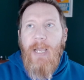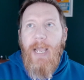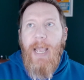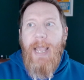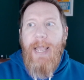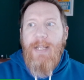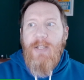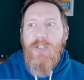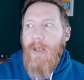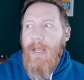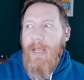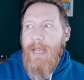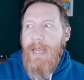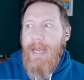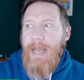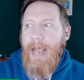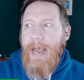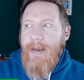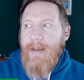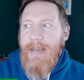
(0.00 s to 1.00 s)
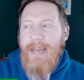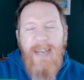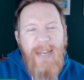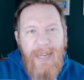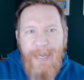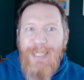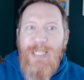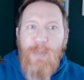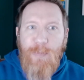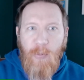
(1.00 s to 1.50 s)
And he had a
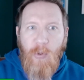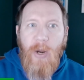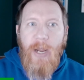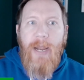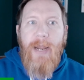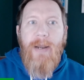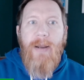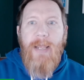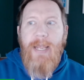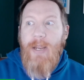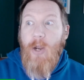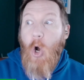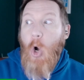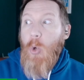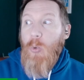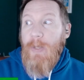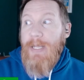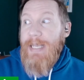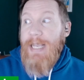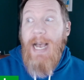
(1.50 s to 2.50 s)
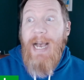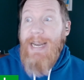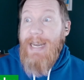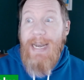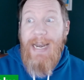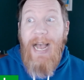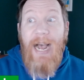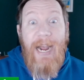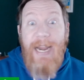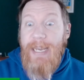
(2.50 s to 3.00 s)
knee sprain. He only got
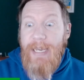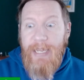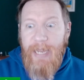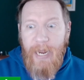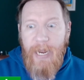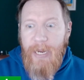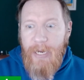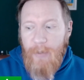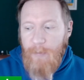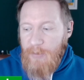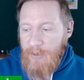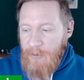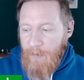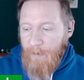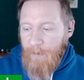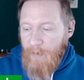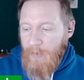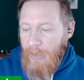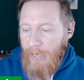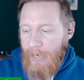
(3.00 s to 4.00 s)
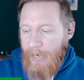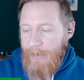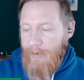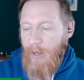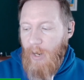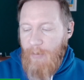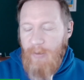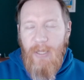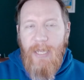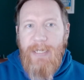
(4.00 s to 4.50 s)
9 games in
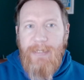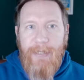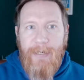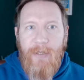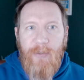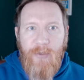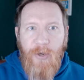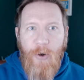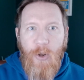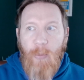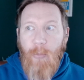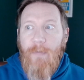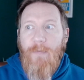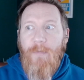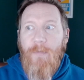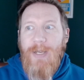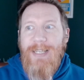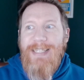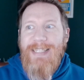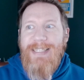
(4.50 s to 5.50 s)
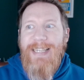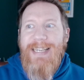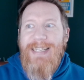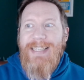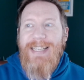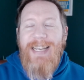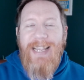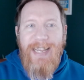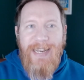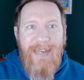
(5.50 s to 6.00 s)
AA San Antonio before his
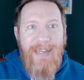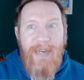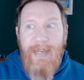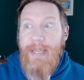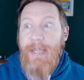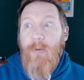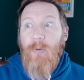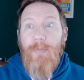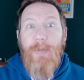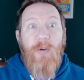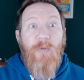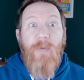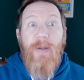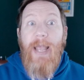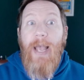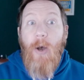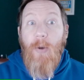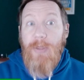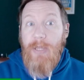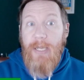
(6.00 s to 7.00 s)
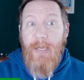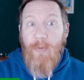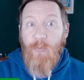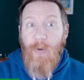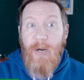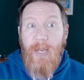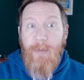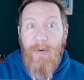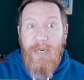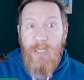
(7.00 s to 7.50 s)
season ended. He'll be healthy and
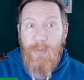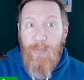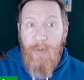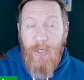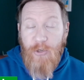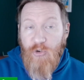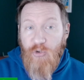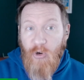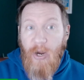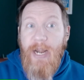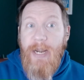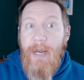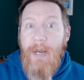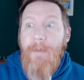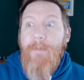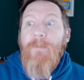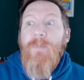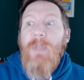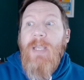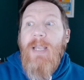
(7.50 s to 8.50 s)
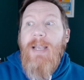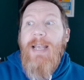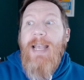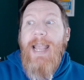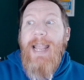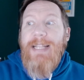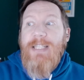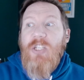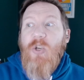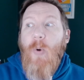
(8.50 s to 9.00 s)
ready by spring training.
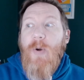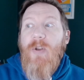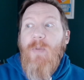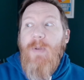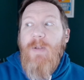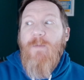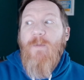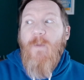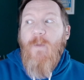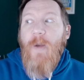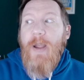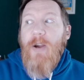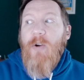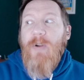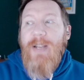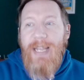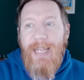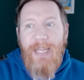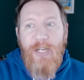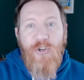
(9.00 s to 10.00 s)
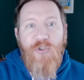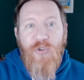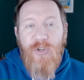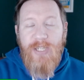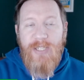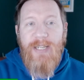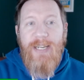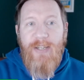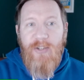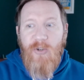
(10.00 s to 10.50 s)
It's going to be very
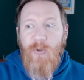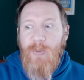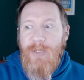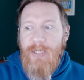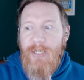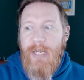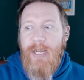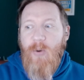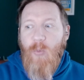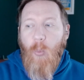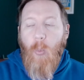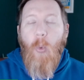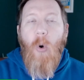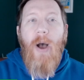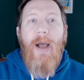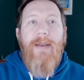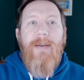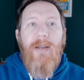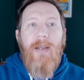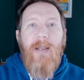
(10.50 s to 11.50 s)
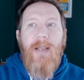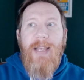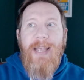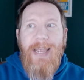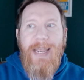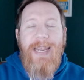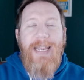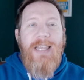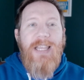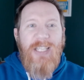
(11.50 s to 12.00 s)
interesting to see what
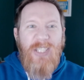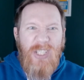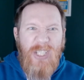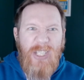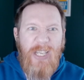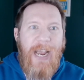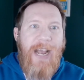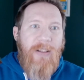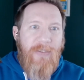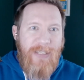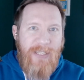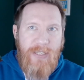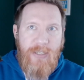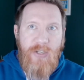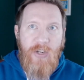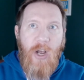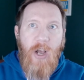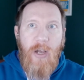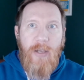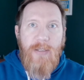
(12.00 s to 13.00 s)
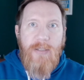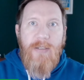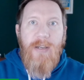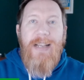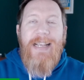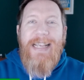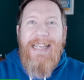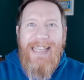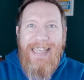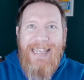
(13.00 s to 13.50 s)
Ethan Salas does
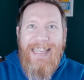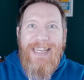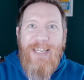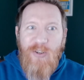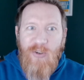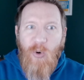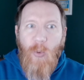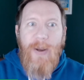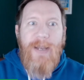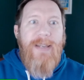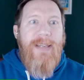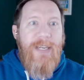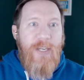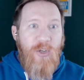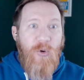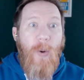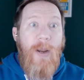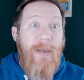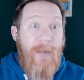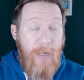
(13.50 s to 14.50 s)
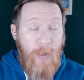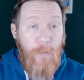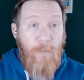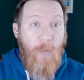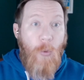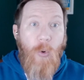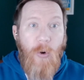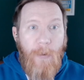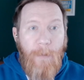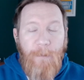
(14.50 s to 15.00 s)
in
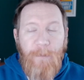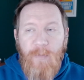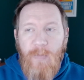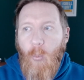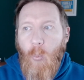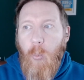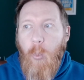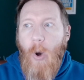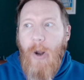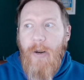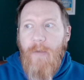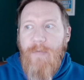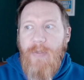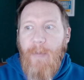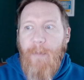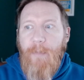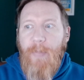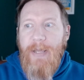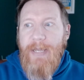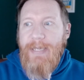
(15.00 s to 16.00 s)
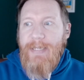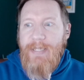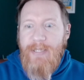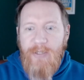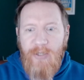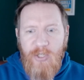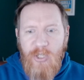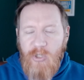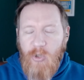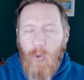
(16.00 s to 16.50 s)
2024. One of the
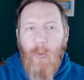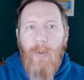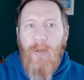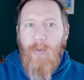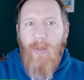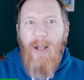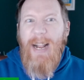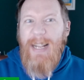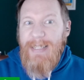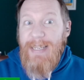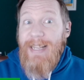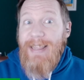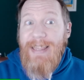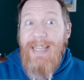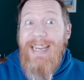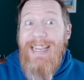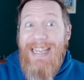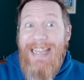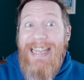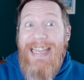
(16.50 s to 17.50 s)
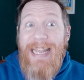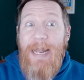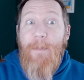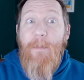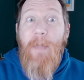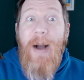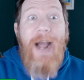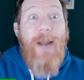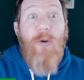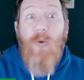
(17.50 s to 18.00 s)
biggest storylines, I think, in
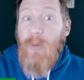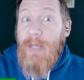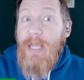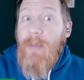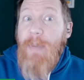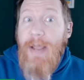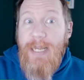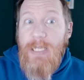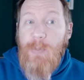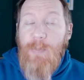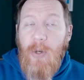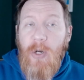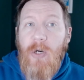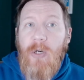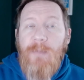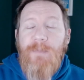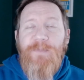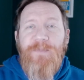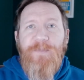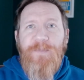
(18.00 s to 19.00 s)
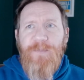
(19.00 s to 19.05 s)
minor league baseball.